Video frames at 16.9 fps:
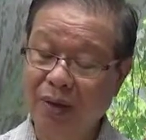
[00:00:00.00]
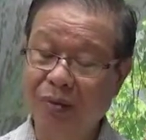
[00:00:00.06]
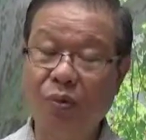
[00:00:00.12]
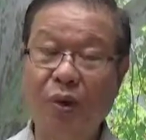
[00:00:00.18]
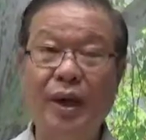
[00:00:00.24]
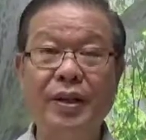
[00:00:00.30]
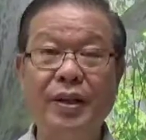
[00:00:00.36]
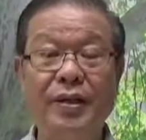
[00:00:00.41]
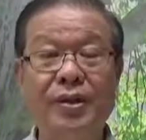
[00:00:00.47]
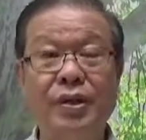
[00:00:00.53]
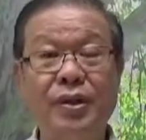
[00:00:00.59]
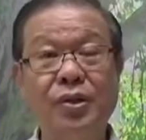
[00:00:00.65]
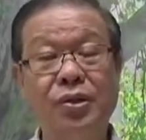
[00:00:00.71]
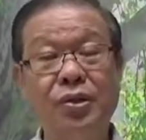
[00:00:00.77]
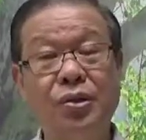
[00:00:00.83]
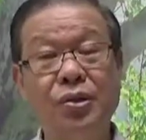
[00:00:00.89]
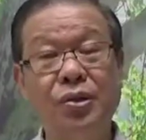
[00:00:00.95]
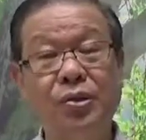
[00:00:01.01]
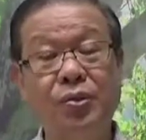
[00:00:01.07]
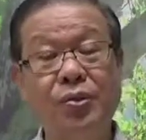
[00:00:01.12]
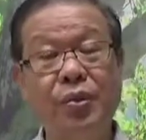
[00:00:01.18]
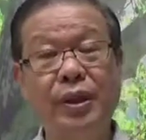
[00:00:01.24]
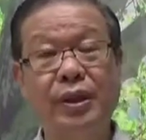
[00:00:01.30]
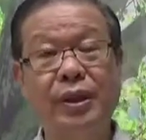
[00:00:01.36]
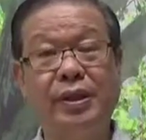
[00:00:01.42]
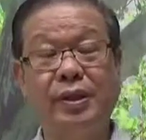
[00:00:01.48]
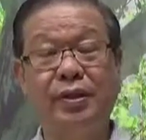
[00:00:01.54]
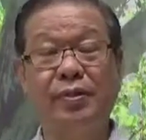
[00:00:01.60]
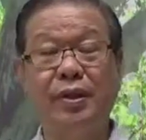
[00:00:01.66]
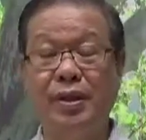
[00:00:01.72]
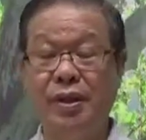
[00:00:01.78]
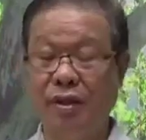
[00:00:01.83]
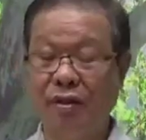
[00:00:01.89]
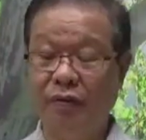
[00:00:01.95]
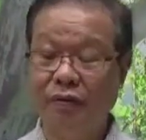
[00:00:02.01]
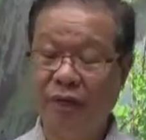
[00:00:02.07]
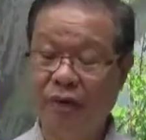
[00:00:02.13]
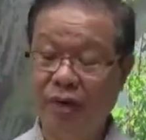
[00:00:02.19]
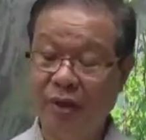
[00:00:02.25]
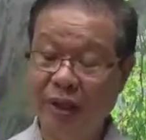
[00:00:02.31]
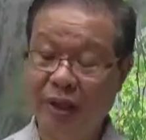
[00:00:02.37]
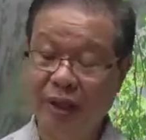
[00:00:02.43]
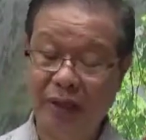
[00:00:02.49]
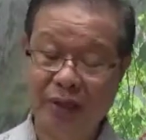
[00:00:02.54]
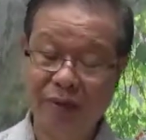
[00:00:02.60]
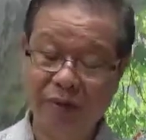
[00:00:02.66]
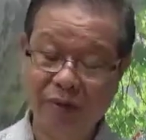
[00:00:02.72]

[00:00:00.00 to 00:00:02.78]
once in 2 weeks, once a fortnight